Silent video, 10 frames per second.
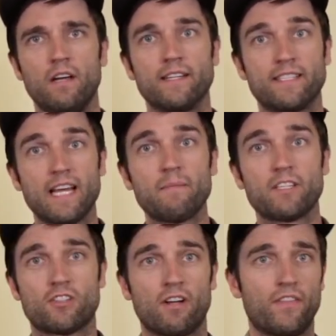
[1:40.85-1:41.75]
And to
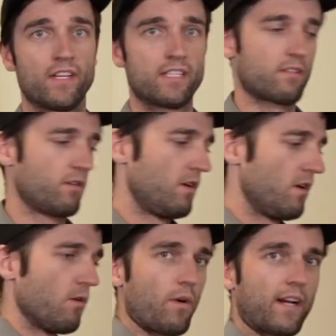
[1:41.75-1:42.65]
demonstrate this,
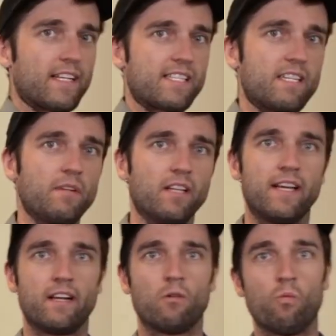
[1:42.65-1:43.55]
we're going to
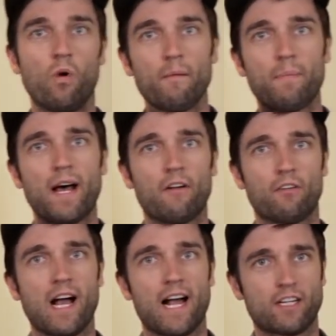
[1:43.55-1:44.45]
simulate a
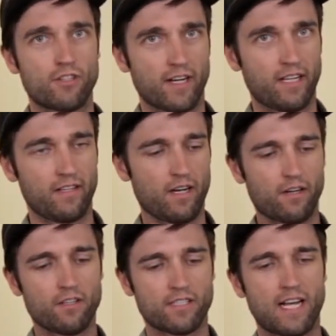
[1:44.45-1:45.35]
1-pound rock striking the
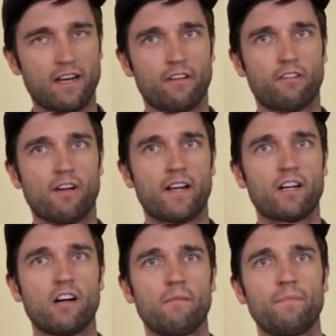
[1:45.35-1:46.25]
underside of the crank
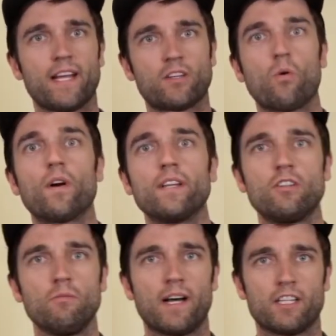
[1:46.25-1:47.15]
arm at
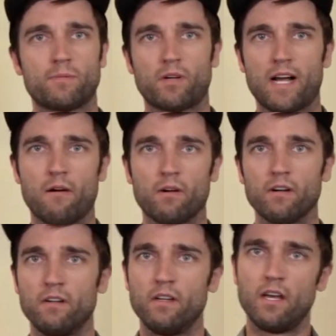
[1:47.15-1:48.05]
22 miles per
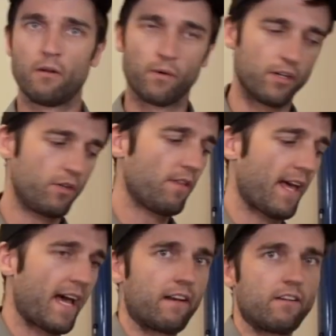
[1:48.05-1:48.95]
hour. We're going to do
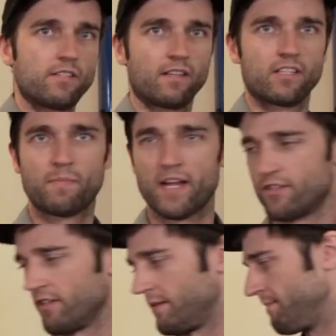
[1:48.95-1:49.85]
that using this
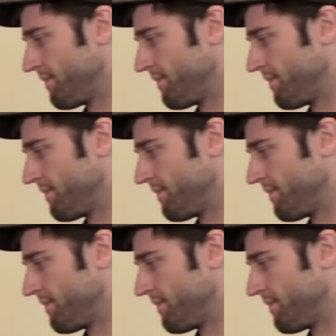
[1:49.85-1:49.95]
pendulum.